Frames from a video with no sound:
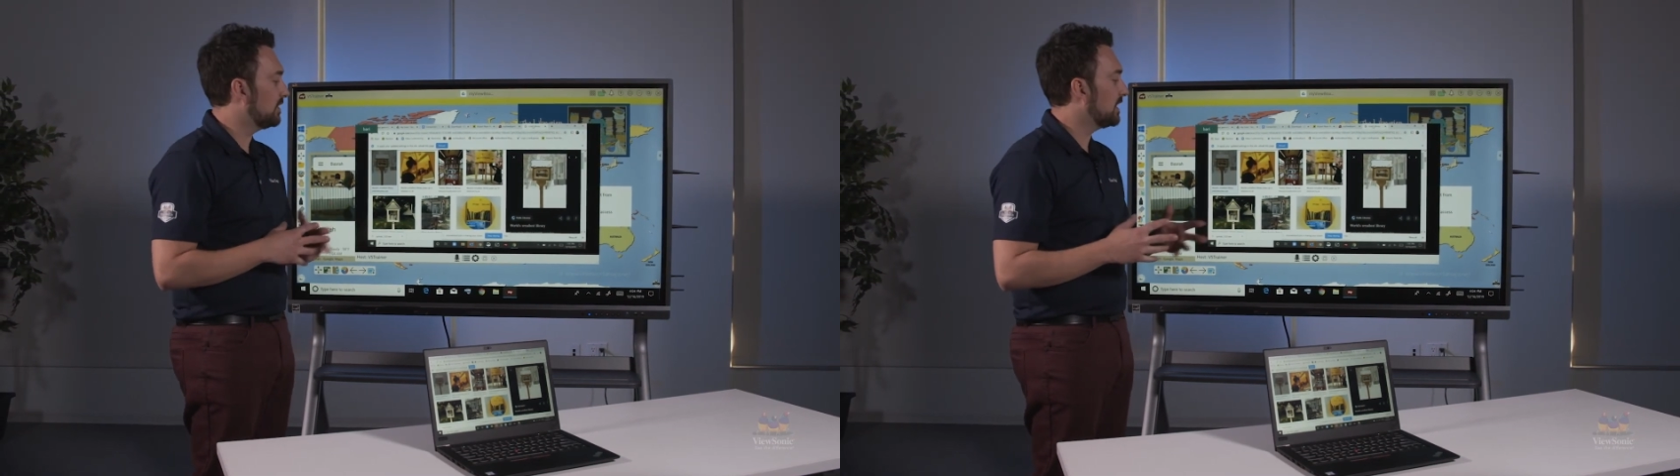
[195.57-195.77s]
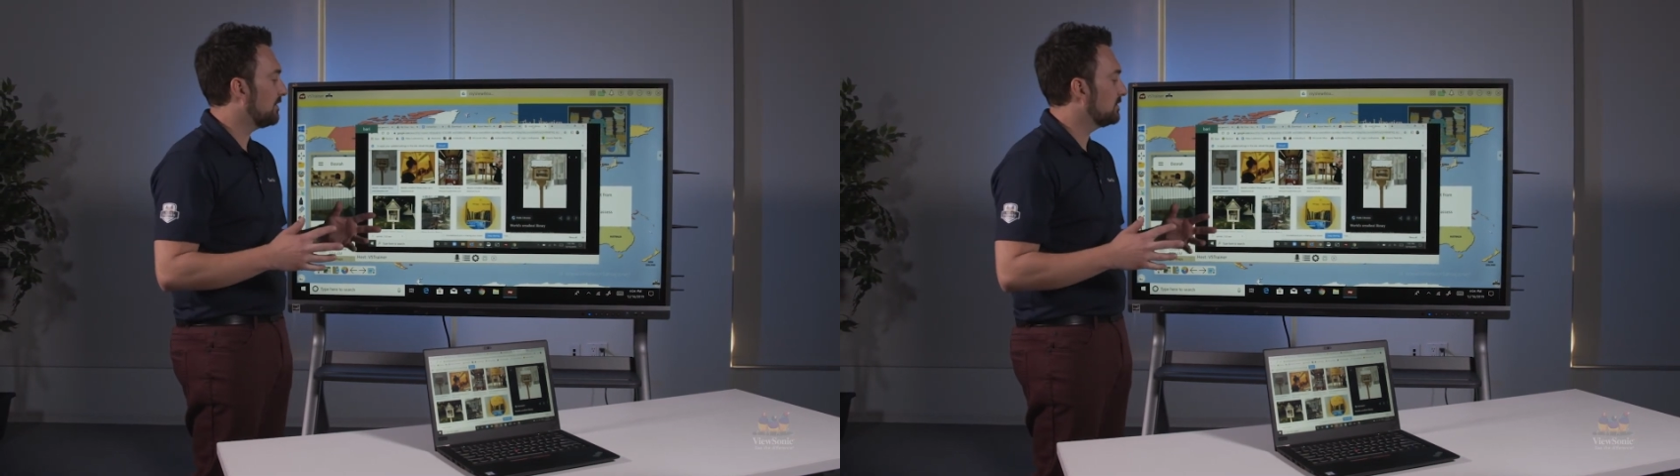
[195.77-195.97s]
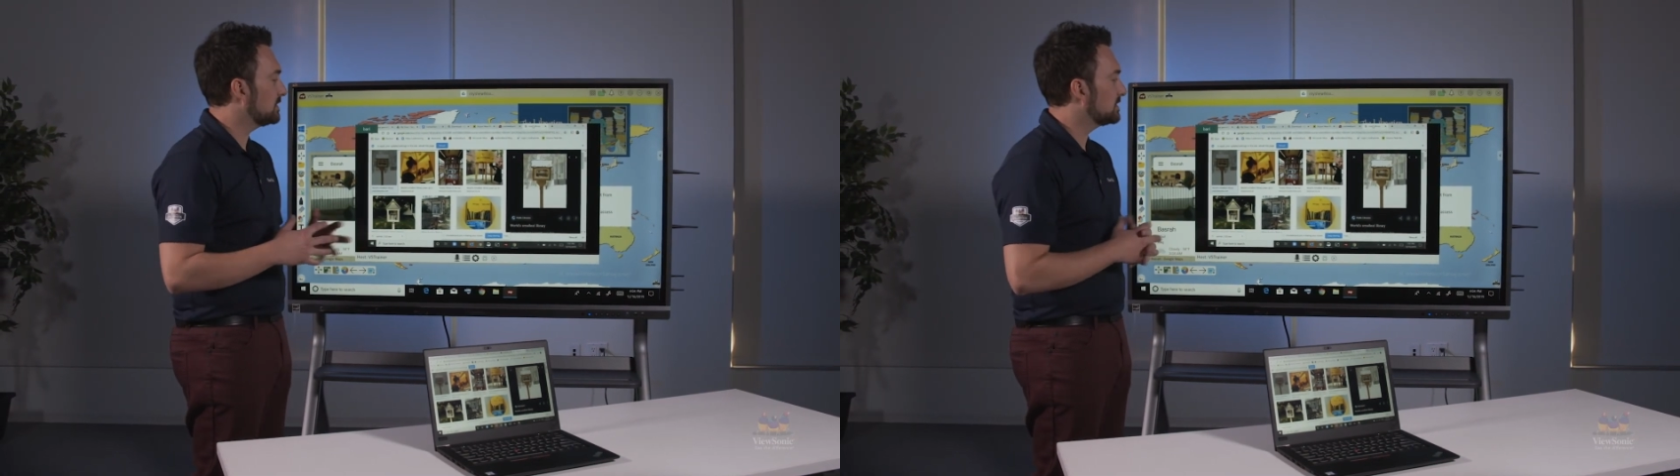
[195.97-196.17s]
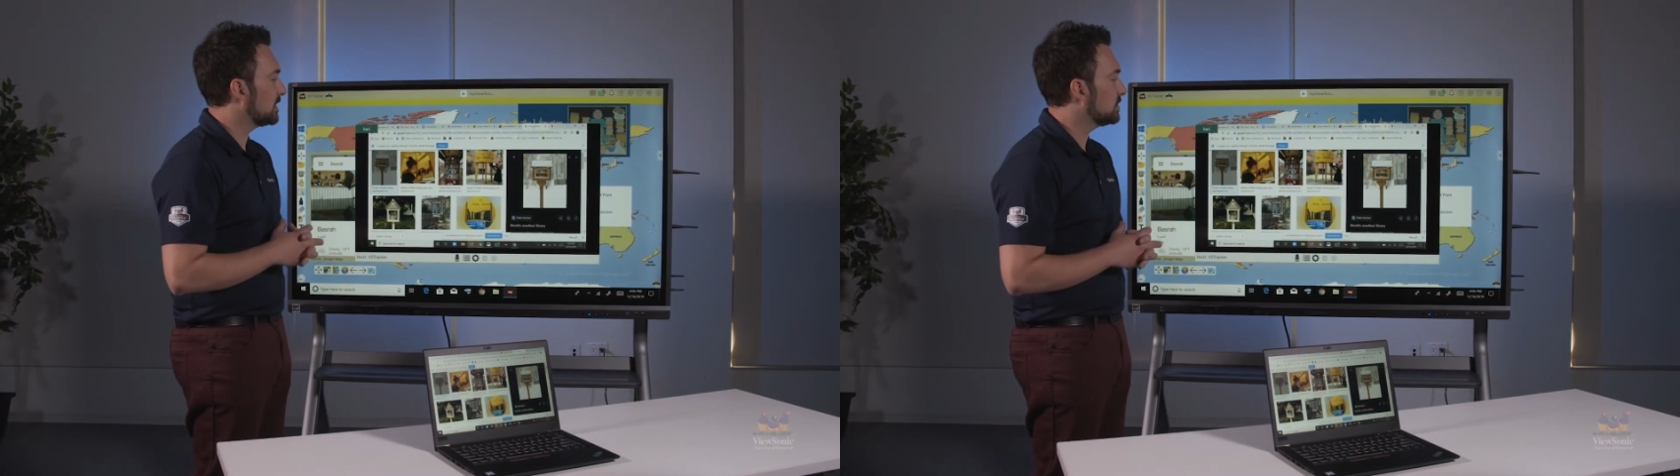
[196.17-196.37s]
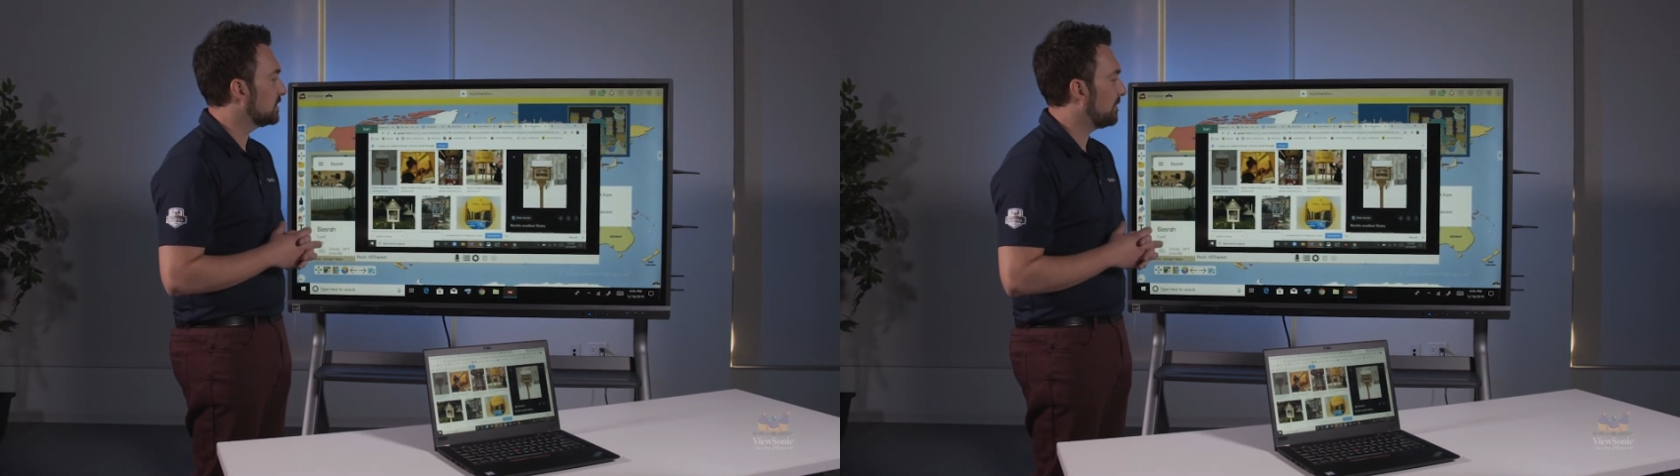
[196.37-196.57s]
we could have a
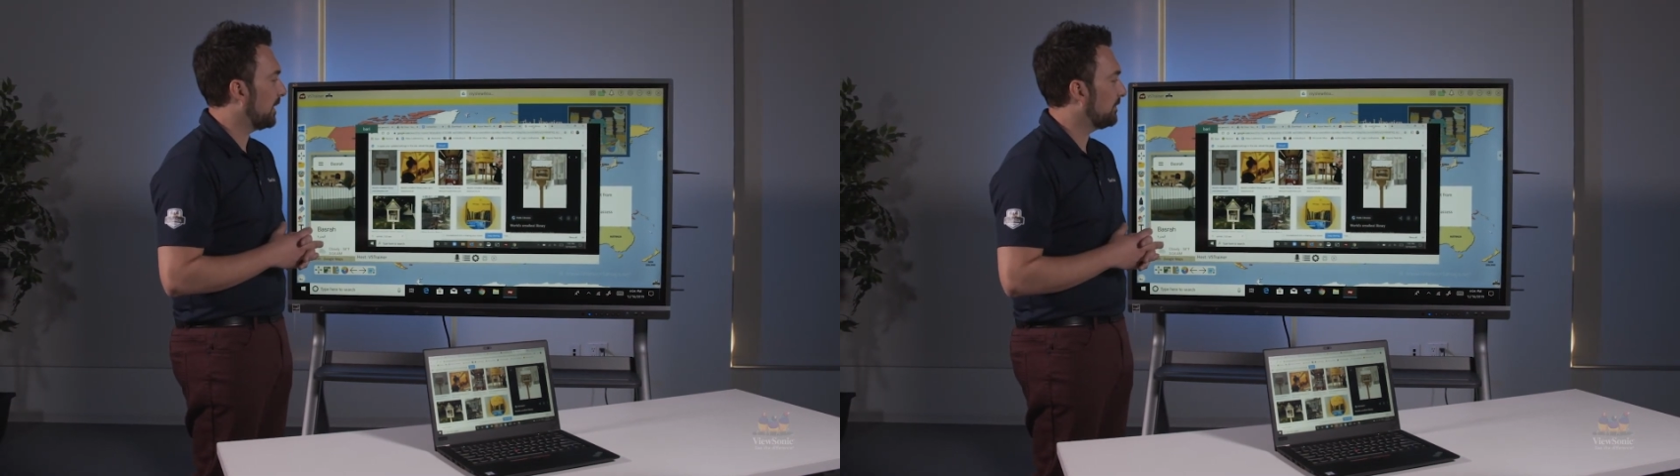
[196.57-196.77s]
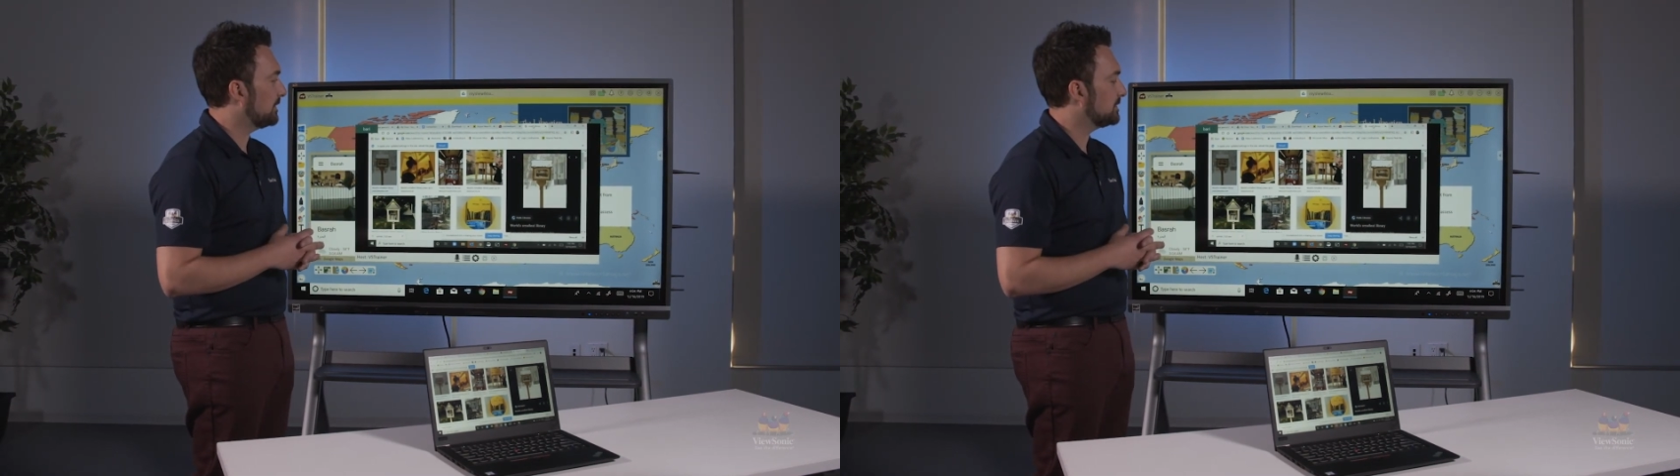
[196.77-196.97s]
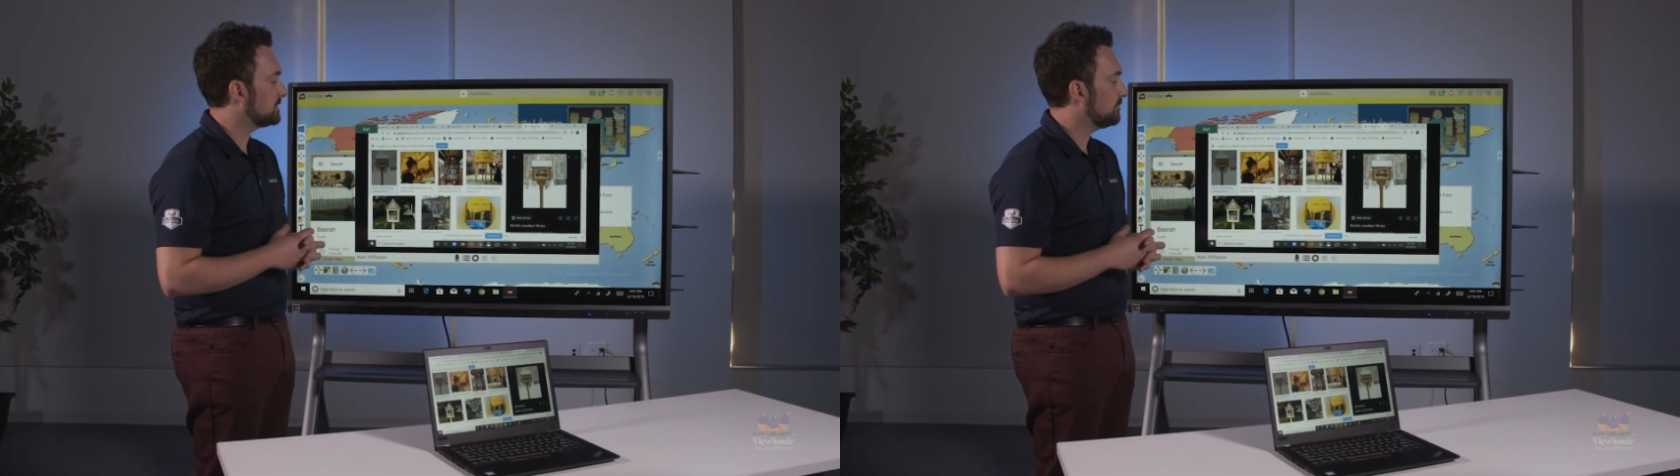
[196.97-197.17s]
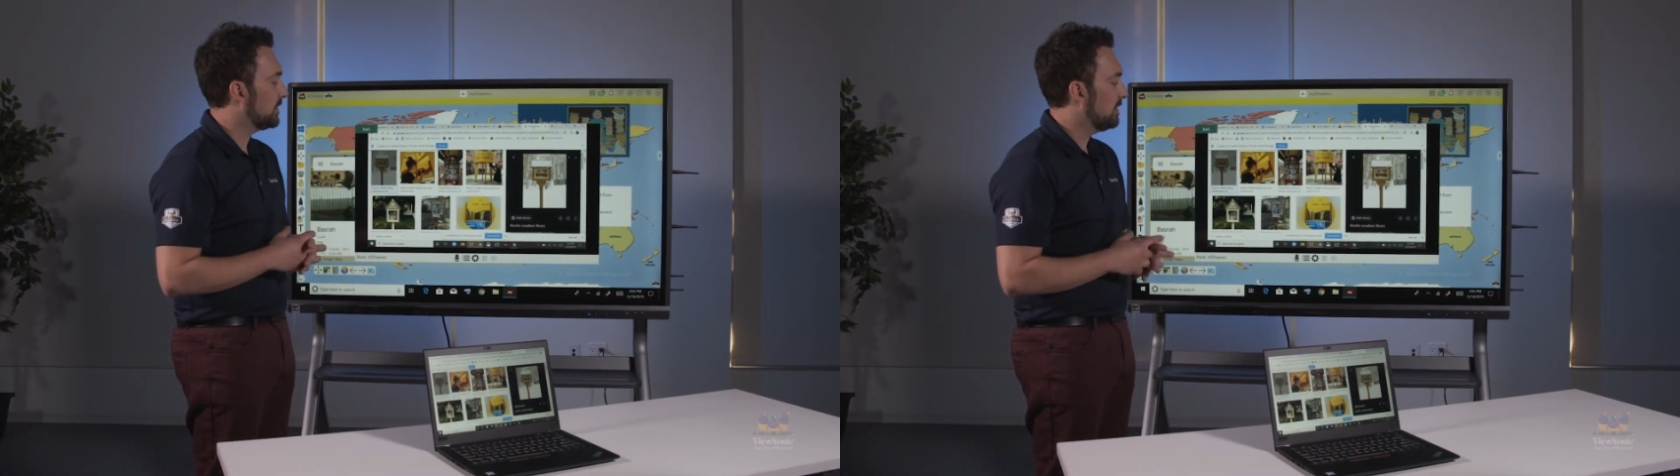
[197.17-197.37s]
discussion about this.